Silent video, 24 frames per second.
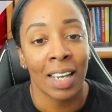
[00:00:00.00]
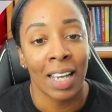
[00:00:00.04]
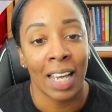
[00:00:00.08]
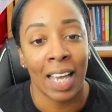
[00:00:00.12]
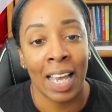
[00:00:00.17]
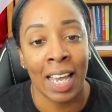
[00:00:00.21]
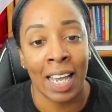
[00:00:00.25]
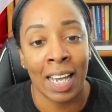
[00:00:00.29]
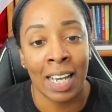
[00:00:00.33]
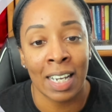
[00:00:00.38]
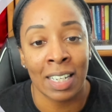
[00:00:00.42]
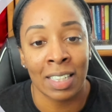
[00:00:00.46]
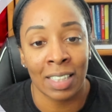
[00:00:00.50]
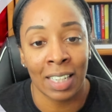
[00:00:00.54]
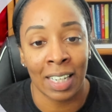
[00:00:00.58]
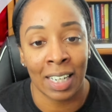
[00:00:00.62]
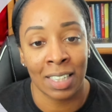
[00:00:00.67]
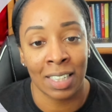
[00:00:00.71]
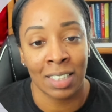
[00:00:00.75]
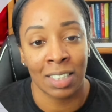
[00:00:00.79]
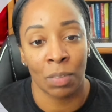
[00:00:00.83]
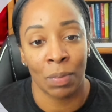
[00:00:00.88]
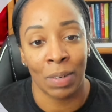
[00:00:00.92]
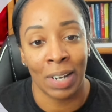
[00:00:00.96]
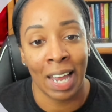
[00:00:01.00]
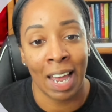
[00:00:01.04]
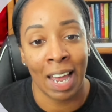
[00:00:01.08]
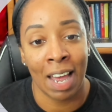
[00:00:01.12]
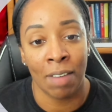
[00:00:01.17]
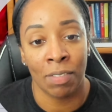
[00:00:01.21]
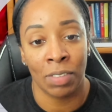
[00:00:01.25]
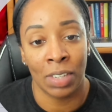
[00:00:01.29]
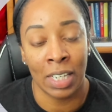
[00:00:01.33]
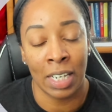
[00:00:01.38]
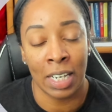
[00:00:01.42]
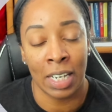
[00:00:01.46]
And like I said, we
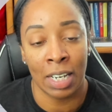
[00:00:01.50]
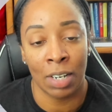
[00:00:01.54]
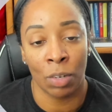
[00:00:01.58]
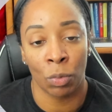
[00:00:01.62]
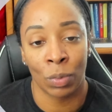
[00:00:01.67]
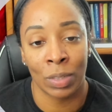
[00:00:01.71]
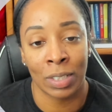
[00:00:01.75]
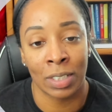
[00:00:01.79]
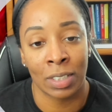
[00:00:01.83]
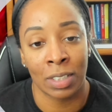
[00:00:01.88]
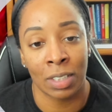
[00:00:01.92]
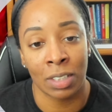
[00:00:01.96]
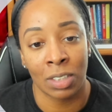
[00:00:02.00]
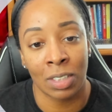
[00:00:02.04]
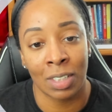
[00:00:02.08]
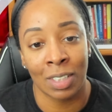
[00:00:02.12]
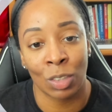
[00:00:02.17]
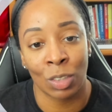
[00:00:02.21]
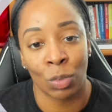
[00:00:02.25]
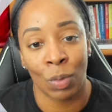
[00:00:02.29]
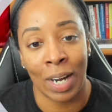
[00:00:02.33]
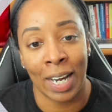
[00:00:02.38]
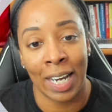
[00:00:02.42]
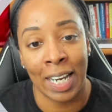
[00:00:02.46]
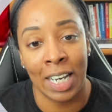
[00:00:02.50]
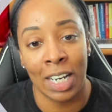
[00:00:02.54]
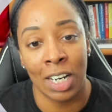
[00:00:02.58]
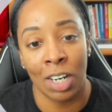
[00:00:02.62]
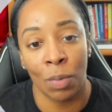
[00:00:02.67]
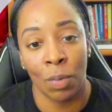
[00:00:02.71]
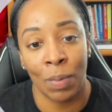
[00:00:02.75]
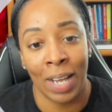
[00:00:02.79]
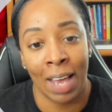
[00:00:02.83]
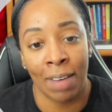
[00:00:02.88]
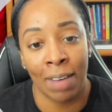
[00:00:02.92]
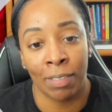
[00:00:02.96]
have the resistance right
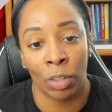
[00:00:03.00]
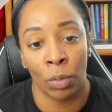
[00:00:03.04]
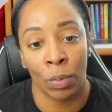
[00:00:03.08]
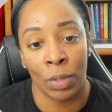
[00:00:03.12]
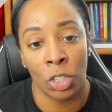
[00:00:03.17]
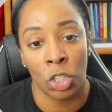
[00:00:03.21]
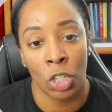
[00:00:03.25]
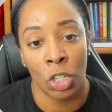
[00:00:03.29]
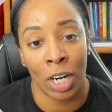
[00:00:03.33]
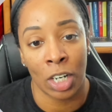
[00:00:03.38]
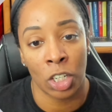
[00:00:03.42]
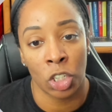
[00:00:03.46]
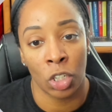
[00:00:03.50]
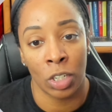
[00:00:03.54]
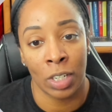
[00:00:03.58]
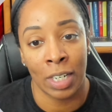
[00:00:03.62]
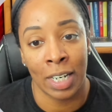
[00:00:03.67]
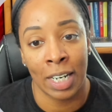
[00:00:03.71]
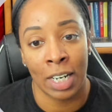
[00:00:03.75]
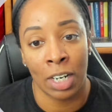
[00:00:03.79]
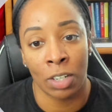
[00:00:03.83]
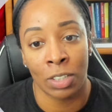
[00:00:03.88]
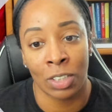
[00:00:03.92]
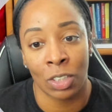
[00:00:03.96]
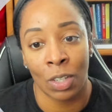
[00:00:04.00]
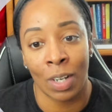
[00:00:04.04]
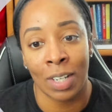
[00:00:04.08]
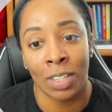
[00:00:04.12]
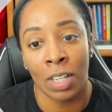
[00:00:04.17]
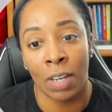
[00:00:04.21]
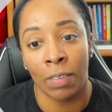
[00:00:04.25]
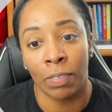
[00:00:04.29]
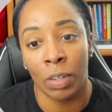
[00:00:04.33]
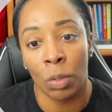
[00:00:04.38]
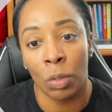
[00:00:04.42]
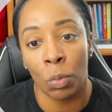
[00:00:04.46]
here. We have a rejection here. So I
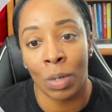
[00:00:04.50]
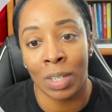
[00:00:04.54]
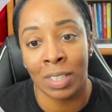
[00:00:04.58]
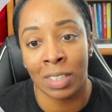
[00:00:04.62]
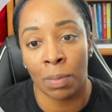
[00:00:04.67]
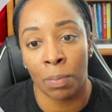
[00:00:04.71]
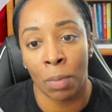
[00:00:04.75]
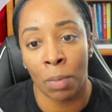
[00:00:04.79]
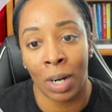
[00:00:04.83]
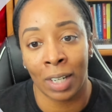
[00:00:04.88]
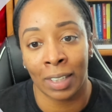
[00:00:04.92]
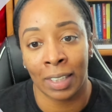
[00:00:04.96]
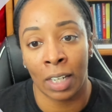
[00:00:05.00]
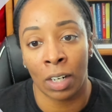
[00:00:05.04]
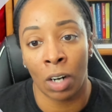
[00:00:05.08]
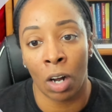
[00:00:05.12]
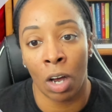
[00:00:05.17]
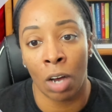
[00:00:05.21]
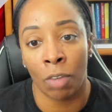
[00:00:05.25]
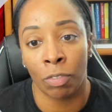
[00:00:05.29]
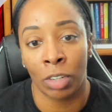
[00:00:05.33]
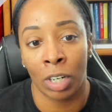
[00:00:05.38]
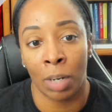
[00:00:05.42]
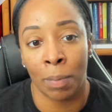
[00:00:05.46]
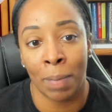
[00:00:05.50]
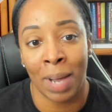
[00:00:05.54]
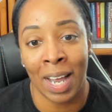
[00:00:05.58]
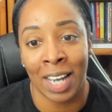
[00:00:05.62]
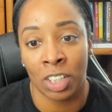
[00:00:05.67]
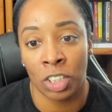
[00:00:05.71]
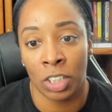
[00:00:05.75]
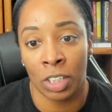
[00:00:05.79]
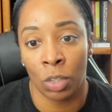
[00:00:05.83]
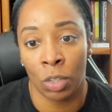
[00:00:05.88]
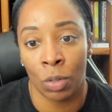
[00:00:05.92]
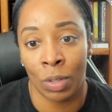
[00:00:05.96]
definitely want to mark that off, and I'm
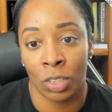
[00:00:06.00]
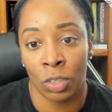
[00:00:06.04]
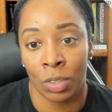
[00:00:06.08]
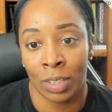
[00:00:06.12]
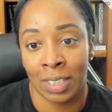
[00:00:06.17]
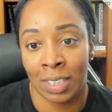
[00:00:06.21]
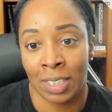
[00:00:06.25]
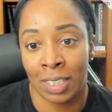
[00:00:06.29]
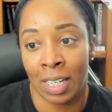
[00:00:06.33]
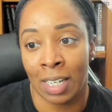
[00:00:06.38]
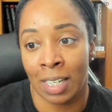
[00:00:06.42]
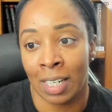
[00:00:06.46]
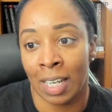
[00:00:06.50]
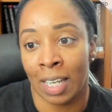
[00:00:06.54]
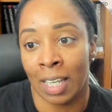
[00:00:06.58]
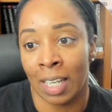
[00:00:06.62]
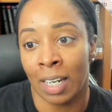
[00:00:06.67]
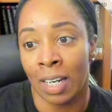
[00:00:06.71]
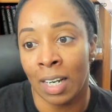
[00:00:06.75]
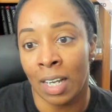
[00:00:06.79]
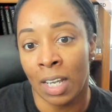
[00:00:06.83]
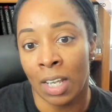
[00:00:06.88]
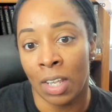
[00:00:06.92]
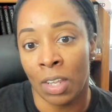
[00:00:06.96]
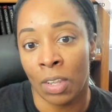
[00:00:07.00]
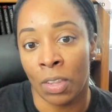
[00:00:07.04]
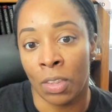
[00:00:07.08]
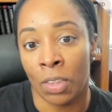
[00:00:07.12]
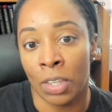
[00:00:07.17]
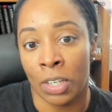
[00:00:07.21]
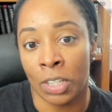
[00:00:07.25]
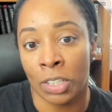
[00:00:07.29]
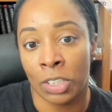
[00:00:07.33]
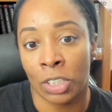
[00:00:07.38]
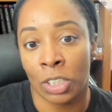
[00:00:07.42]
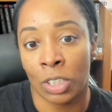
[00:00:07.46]
actually going to extend it
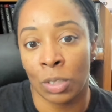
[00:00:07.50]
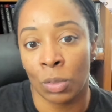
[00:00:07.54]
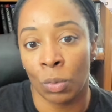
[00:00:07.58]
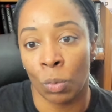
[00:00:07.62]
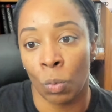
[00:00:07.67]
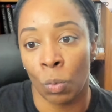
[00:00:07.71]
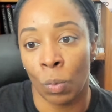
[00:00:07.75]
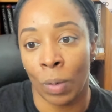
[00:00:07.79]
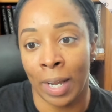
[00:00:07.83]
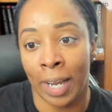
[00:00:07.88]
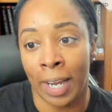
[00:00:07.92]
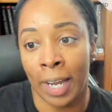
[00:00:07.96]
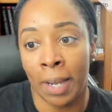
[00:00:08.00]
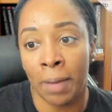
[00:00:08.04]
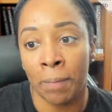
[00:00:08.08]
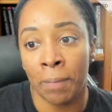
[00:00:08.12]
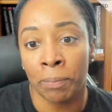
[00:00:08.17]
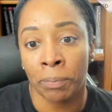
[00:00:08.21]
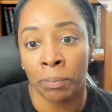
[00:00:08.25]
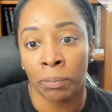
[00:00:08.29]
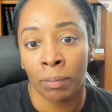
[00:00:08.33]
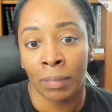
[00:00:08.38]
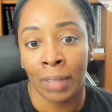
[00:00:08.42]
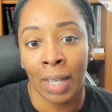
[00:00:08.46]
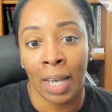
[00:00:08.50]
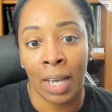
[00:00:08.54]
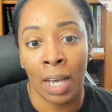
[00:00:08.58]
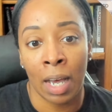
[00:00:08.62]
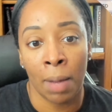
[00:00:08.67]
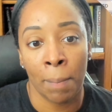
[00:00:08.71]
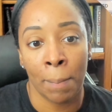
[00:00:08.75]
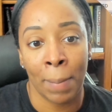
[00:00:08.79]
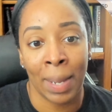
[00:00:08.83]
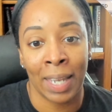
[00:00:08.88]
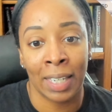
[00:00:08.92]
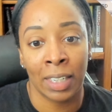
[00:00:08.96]
this way.
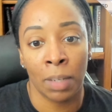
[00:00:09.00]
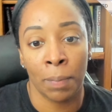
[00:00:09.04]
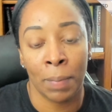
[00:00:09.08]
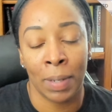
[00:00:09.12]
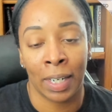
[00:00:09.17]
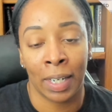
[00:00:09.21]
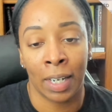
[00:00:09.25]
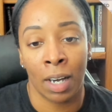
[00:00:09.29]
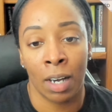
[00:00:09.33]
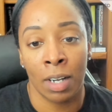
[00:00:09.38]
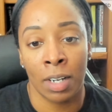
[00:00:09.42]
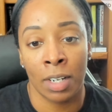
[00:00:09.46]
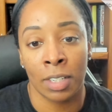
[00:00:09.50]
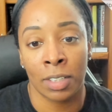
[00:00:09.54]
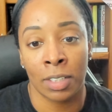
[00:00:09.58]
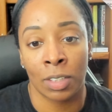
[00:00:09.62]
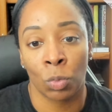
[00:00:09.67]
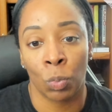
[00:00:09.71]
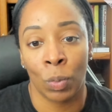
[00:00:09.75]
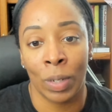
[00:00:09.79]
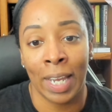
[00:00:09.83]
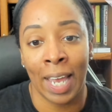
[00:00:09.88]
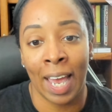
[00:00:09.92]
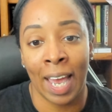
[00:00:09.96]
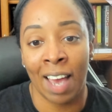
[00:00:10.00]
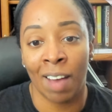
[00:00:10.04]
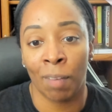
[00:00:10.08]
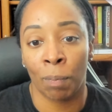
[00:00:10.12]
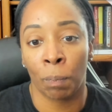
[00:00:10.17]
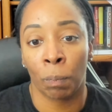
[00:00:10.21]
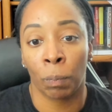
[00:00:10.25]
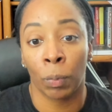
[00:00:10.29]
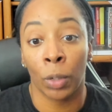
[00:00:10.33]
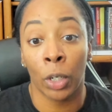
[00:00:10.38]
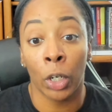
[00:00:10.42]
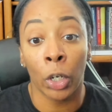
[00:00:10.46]
Mainly because we have
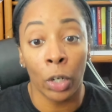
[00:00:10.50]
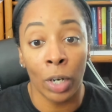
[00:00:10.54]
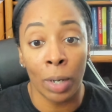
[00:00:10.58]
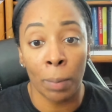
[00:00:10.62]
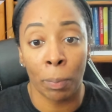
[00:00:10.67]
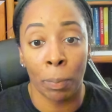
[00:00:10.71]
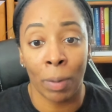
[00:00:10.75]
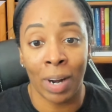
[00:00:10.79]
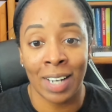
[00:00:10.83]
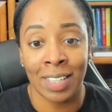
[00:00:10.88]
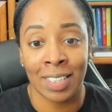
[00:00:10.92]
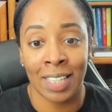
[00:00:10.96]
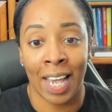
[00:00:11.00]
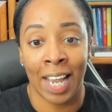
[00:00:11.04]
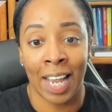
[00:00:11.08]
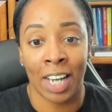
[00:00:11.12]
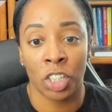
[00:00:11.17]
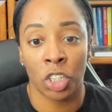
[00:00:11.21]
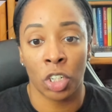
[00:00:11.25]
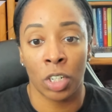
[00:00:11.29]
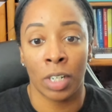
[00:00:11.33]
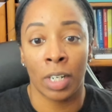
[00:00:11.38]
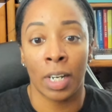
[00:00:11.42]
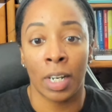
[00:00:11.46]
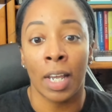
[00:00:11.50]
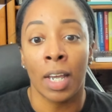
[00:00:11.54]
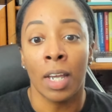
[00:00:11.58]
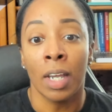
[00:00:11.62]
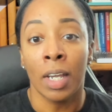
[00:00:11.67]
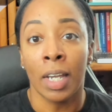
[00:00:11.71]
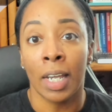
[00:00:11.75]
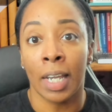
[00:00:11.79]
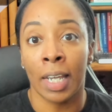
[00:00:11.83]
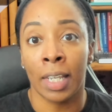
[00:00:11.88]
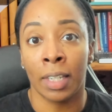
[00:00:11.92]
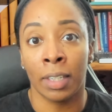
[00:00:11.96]
current price action
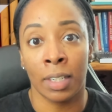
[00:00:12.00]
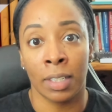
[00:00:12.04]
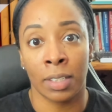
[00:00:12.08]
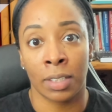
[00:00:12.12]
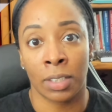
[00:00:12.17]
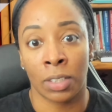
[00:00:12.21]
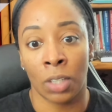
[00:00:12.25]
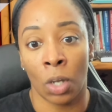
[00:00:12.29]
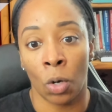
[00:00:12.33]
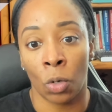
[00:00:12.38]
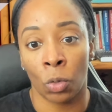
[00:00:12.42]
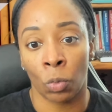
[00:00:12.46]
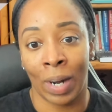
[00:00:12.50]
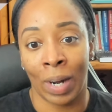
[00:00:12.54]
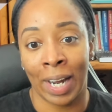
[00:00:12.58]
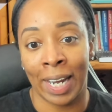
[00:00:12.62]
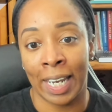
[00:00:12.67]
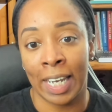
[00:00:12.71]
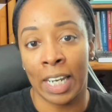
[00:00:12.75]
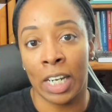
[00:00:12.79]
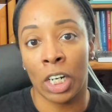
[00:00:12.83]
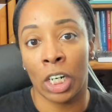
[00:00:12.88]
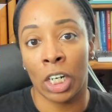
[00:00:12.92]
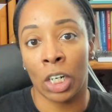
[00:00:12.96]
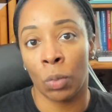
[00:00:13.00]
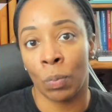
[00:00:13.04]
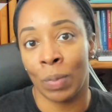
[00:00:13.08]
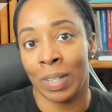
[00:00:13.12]
in the zone right here.